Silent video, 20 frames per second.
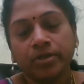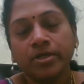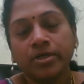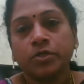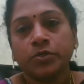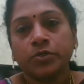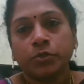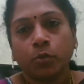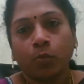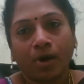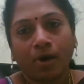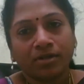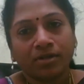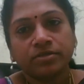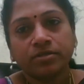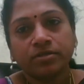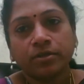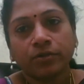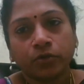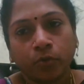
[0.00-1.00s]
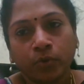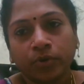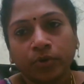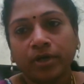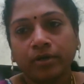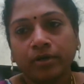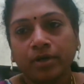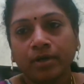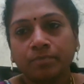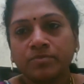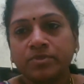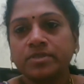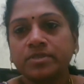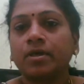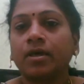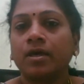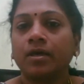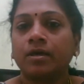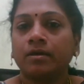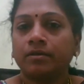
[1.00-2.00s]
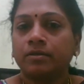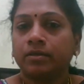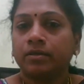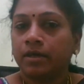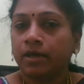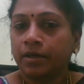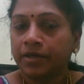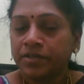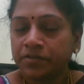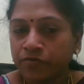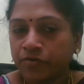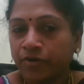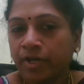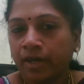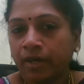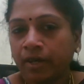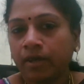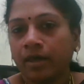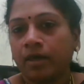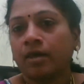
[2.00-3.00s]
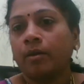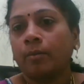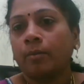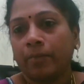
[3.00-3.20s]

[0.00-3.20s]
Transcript: So once the donor comes, the history taking,